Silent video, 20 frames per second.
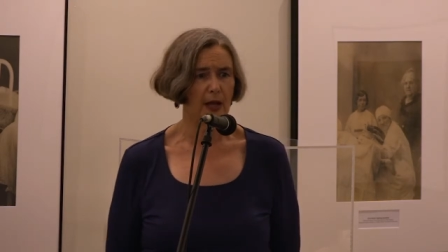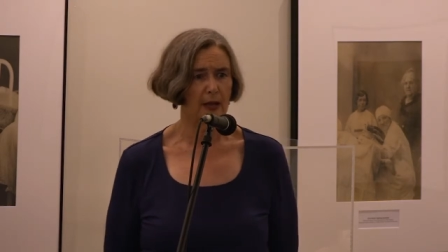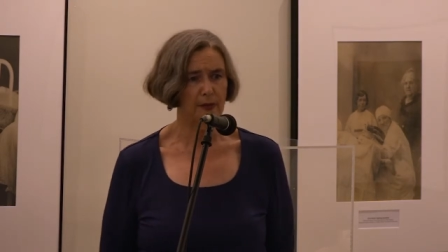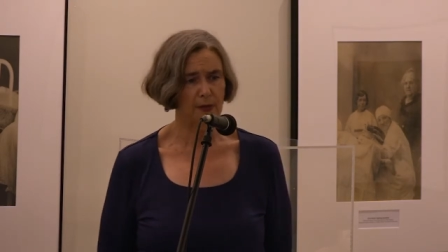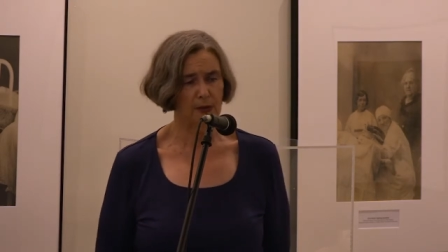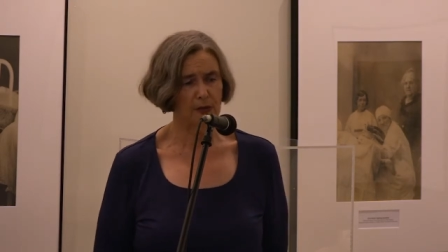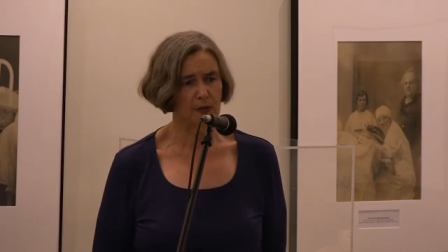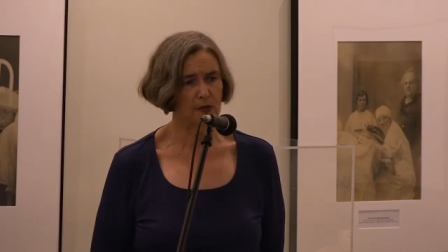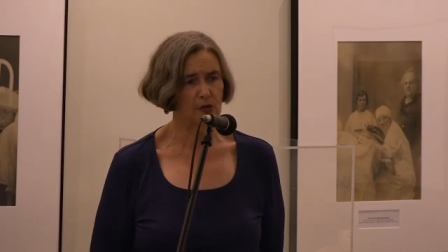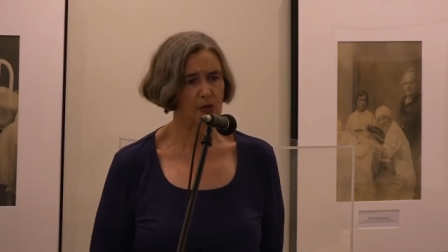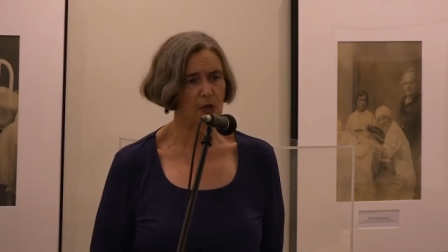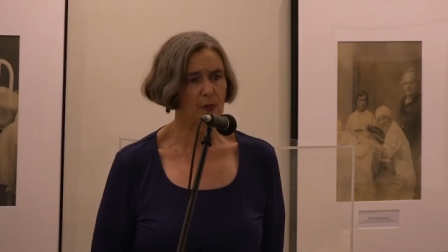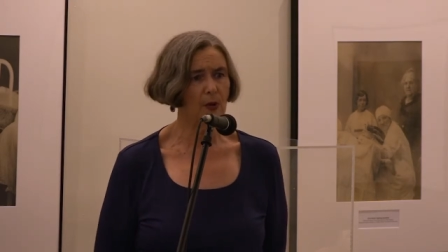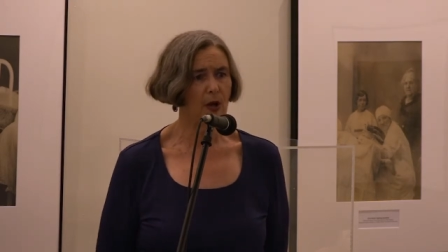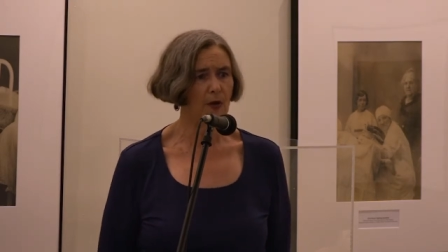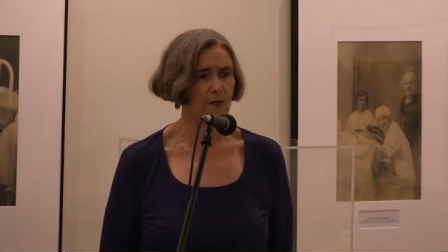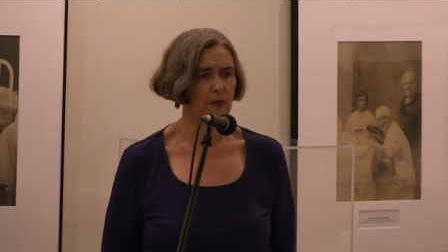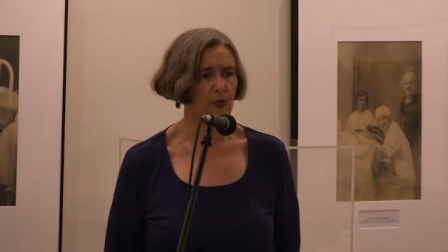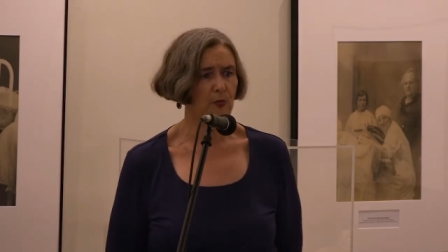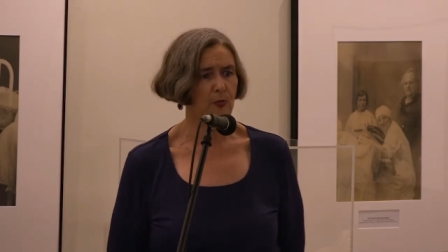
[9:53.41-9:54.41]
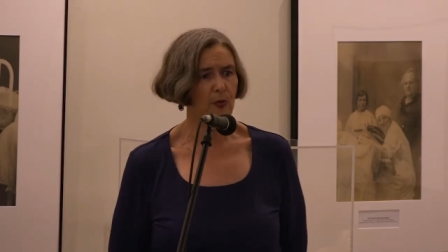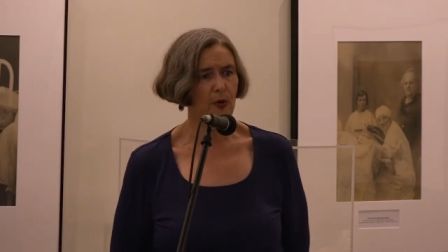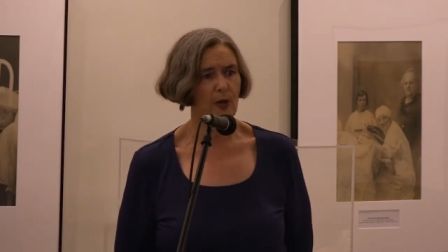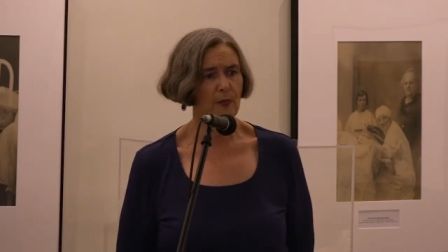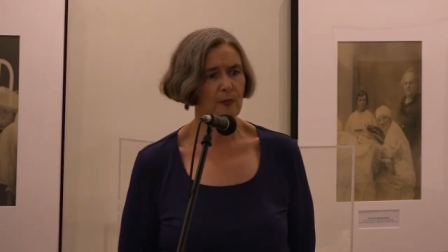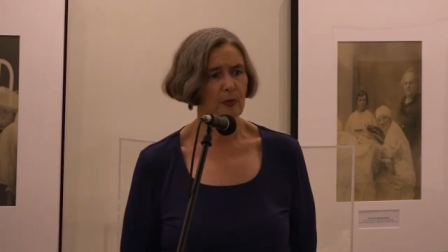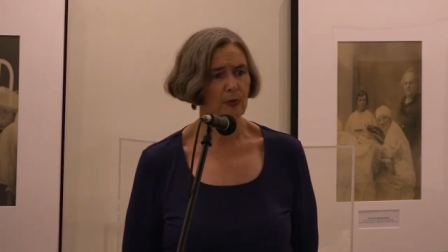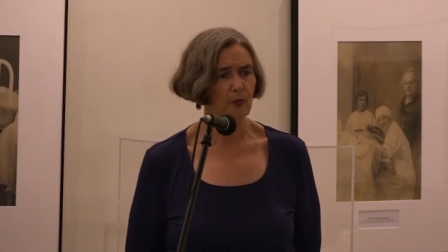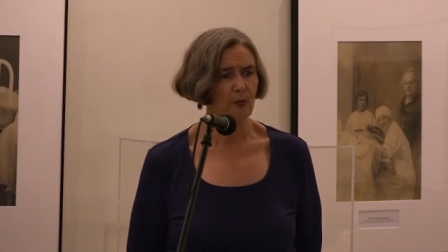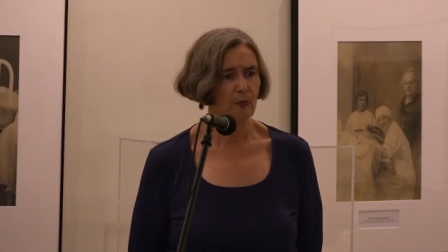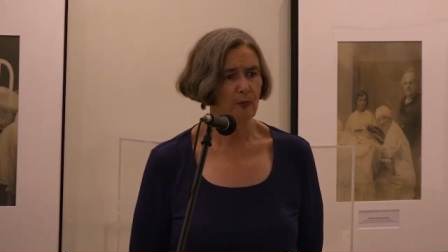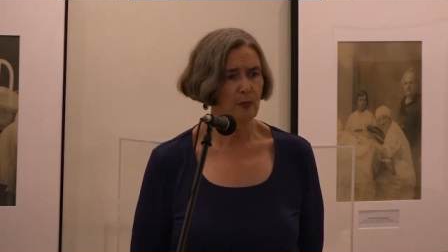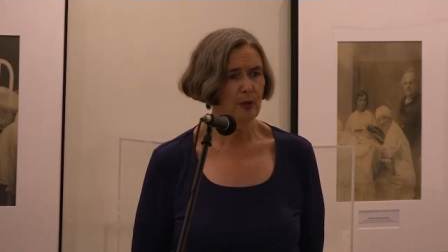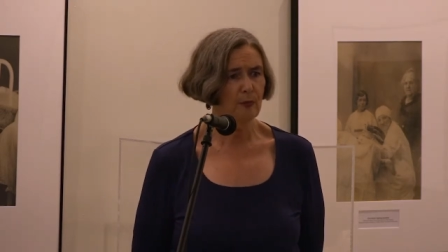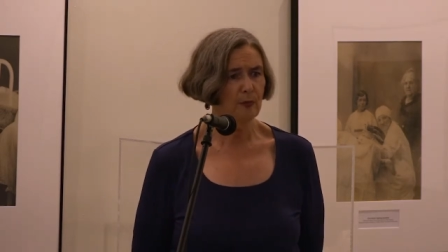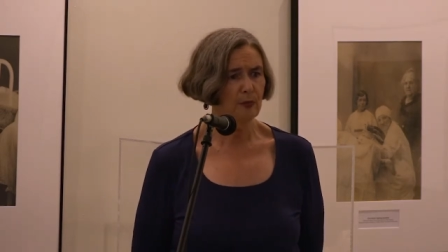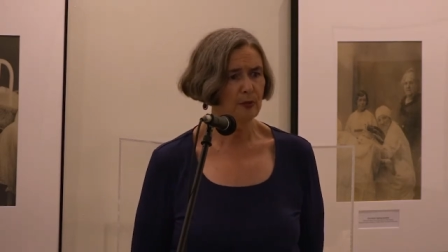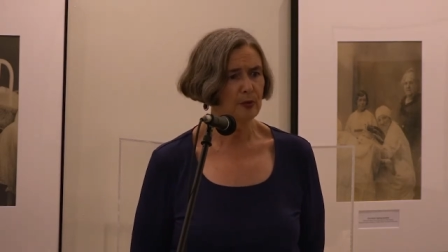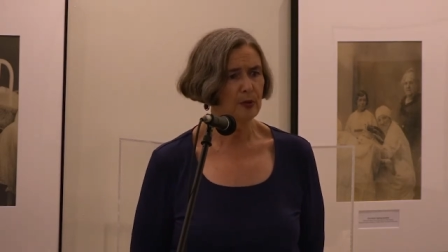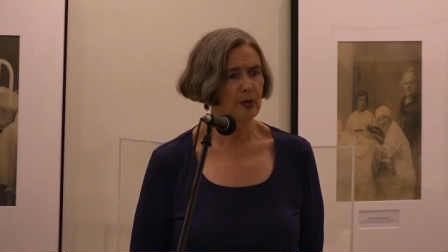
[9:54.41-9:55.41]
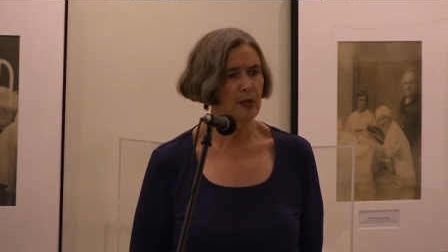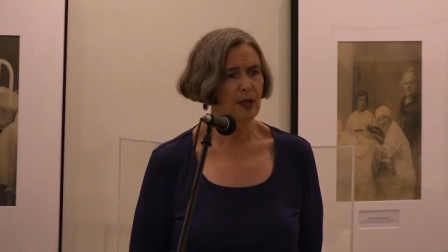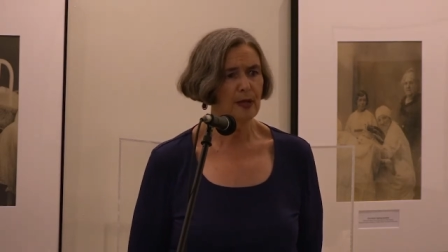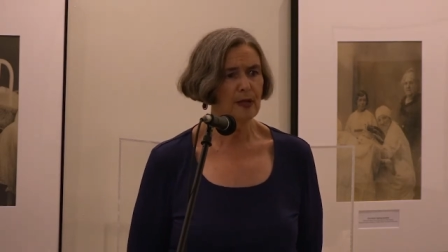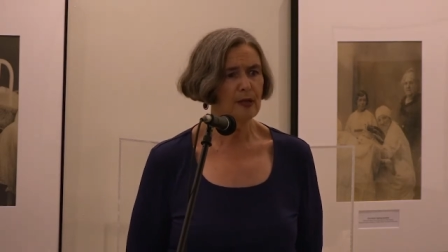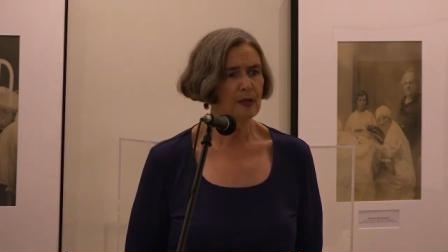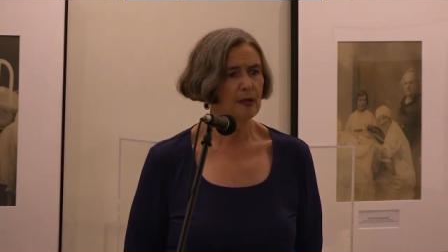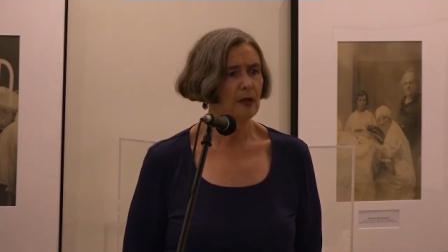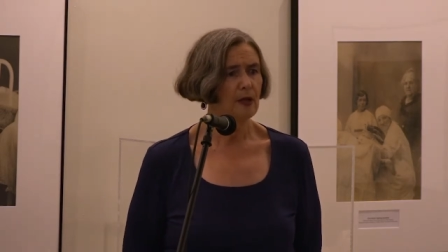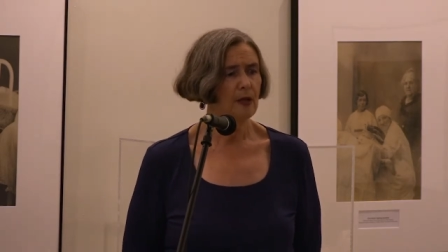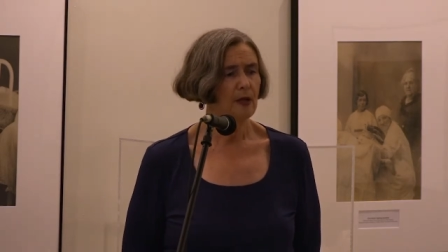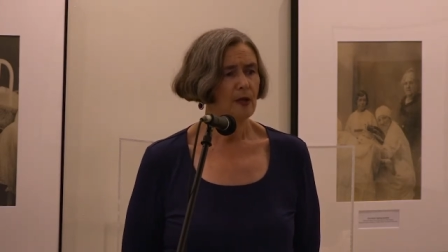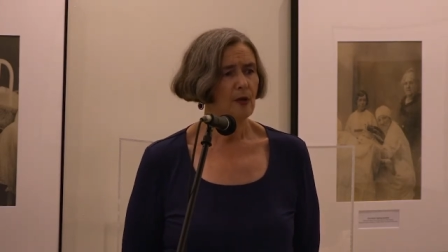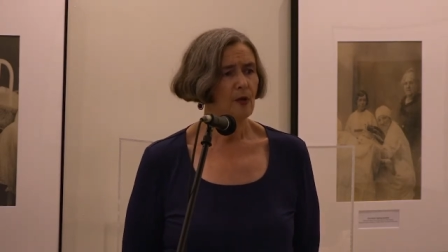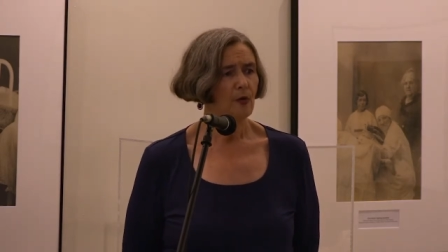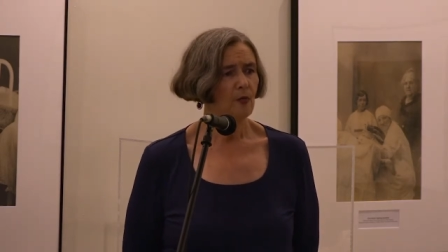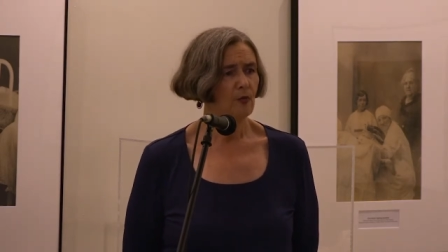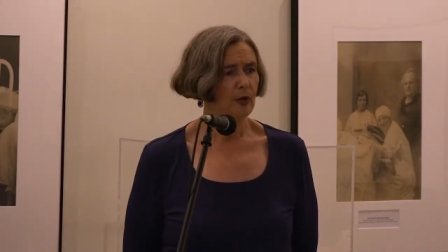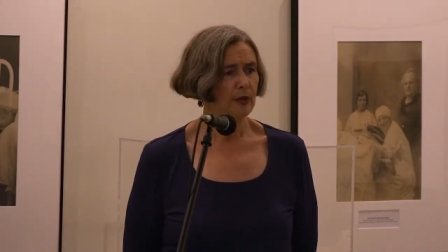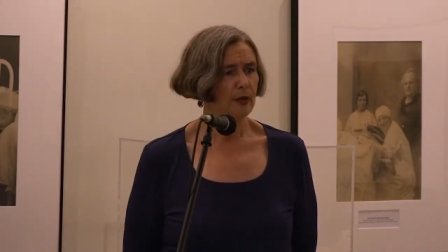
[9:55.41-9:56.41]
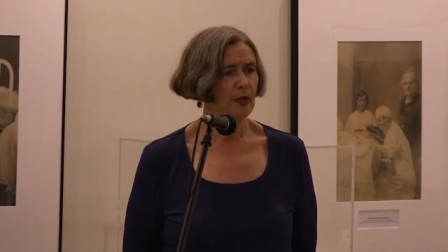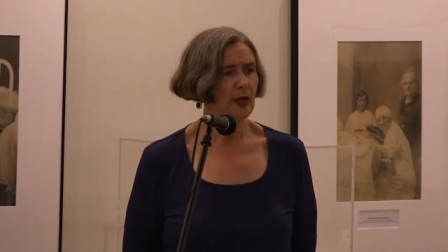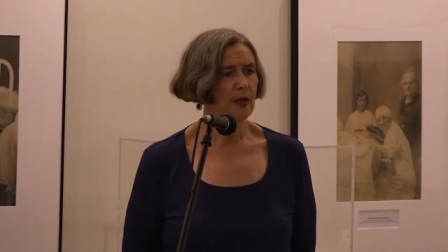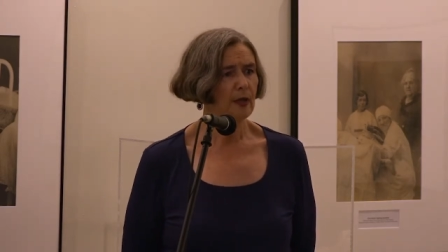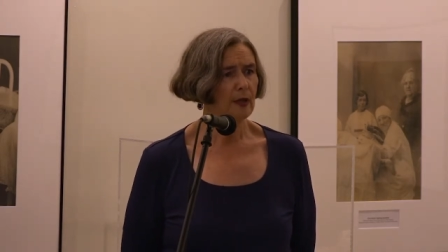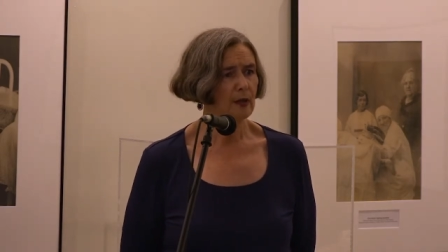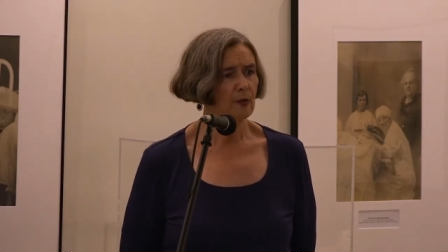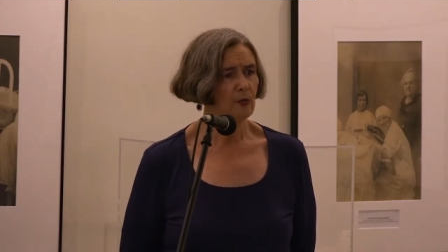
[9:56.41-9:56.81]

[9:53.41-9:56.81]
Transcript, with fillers: I think some of you probably remember the day when